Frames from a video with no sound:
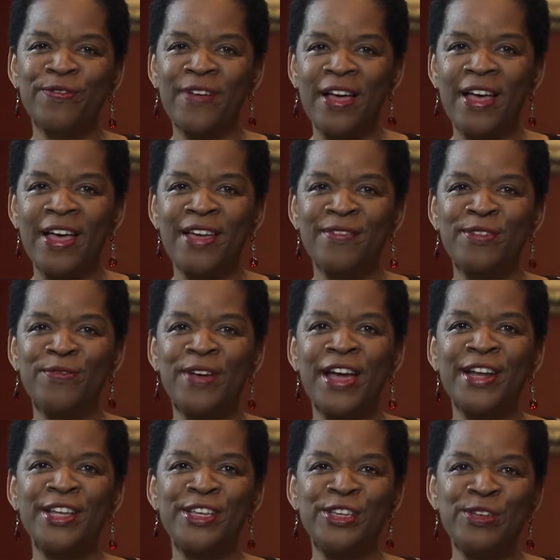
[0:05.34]
5,
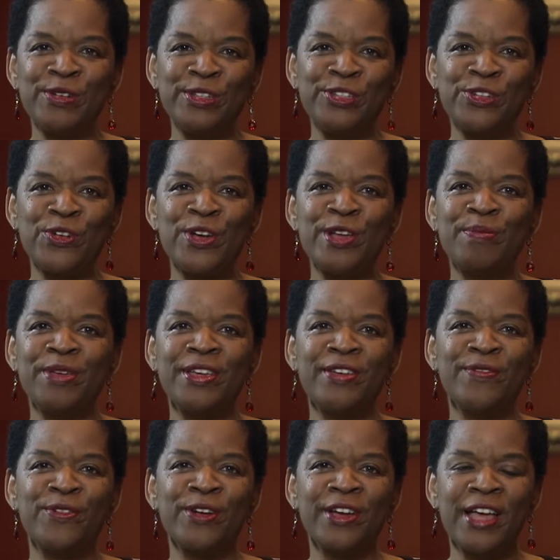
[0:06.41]
inviting you to join me
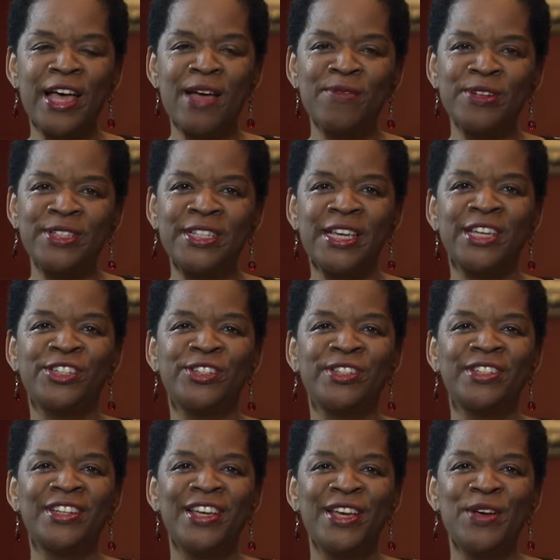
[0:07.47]
for a
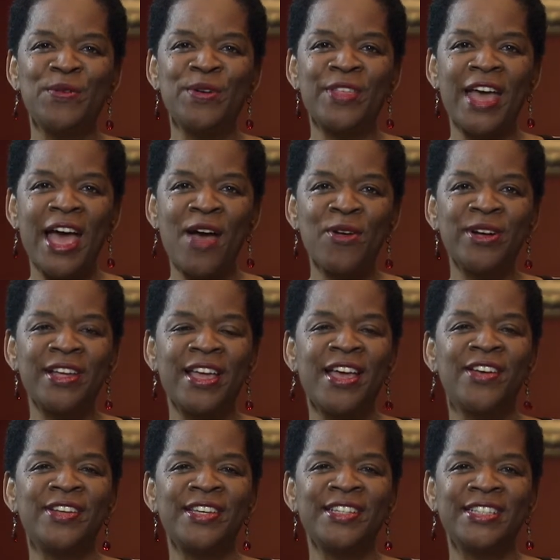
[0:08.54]
conversation with Howard
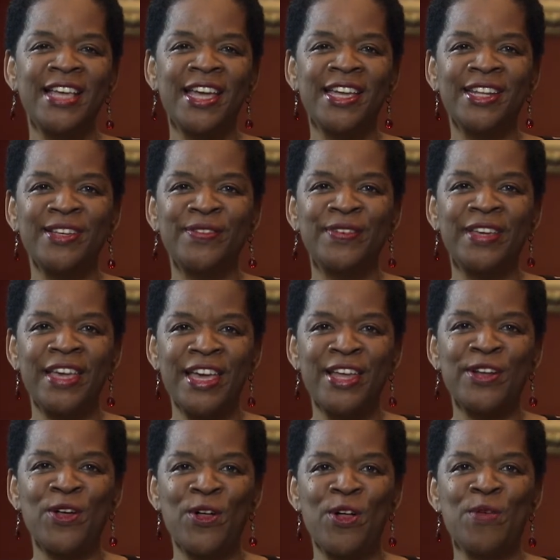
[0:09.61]
County Executive
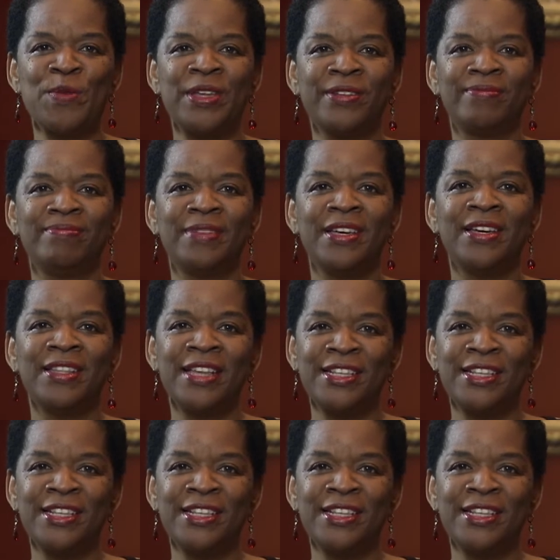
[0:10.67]
Ken Ulman.